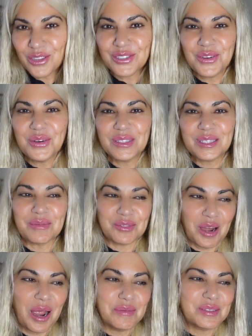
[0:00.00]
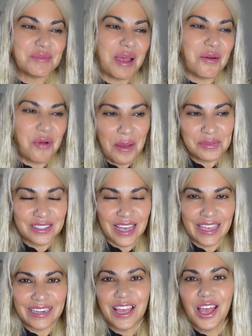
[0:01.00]
also subscribe to my
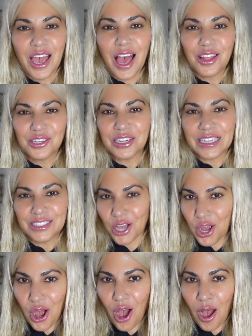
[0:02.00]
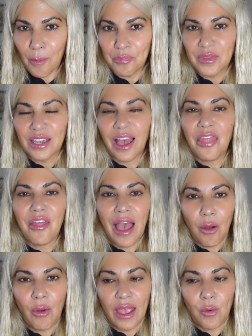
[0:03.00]
website elliearket.com and
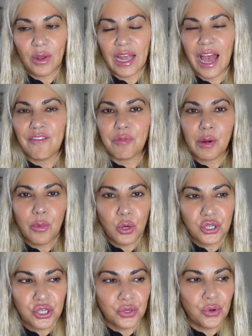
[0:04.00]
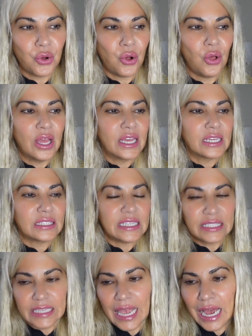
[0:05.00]
that way when I have promotional
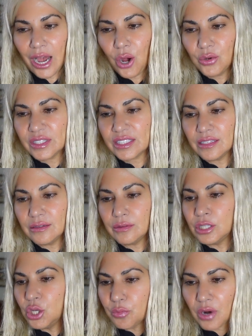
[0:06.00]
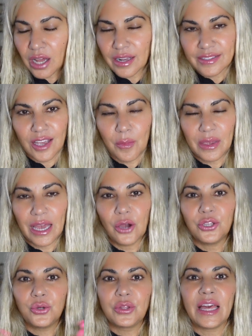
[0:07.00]
discounts and new products coming
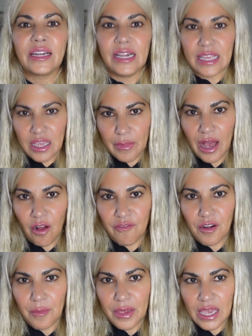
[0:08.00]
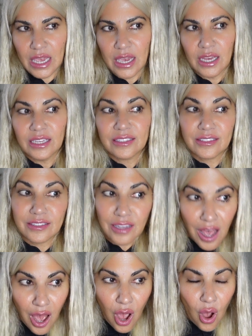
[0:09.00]
out you'll get an email from me
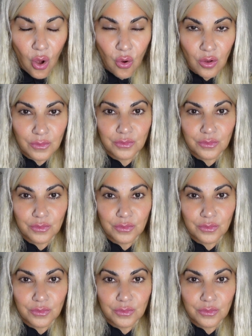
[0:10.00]
so